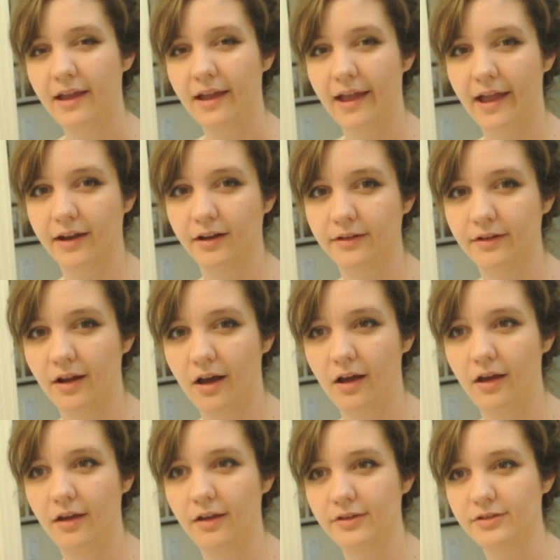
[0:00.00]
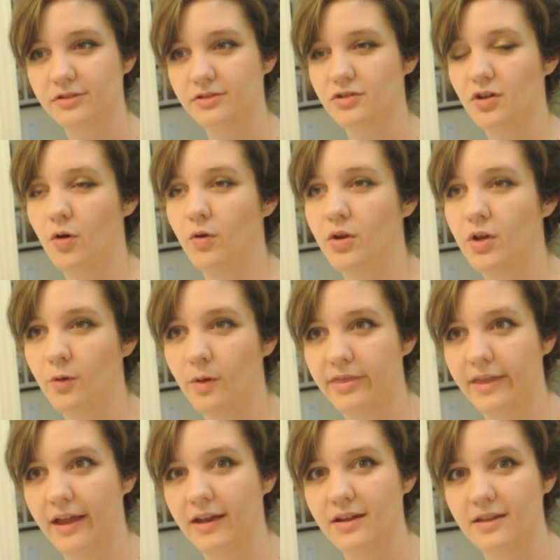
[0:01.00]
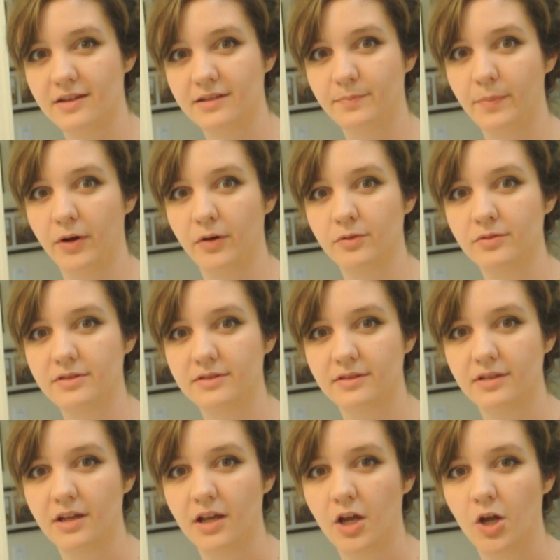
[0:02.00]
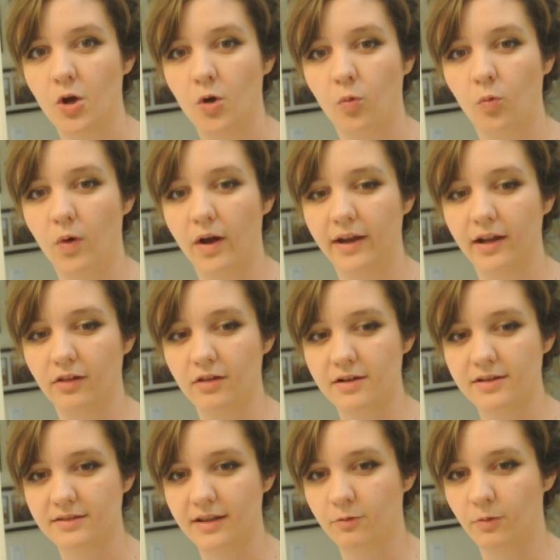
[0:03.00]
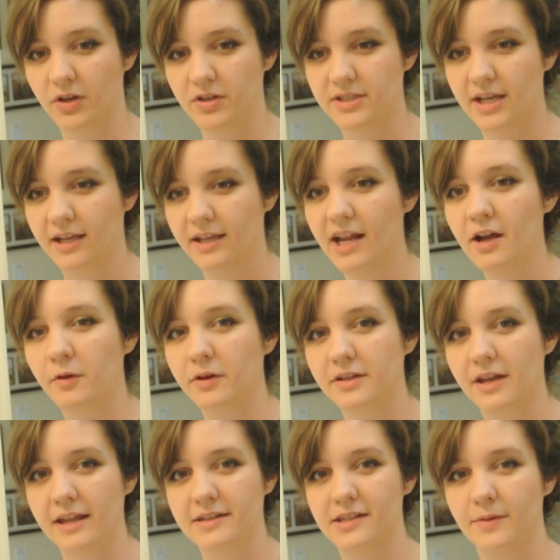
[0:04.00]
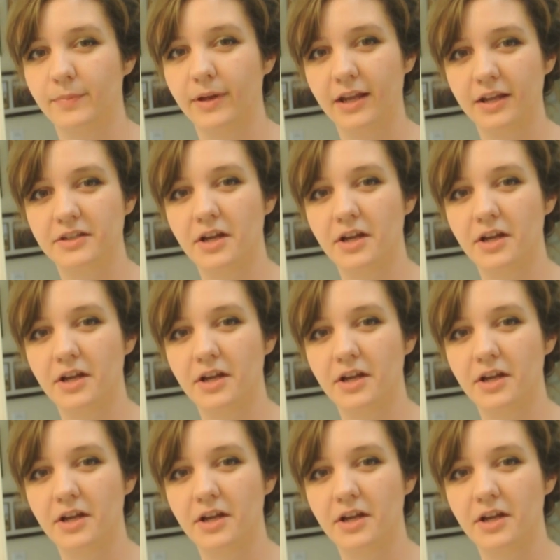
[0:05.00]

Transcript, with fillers: And I'll show you at the end of this post what it looks like when you take it out. It ends up being a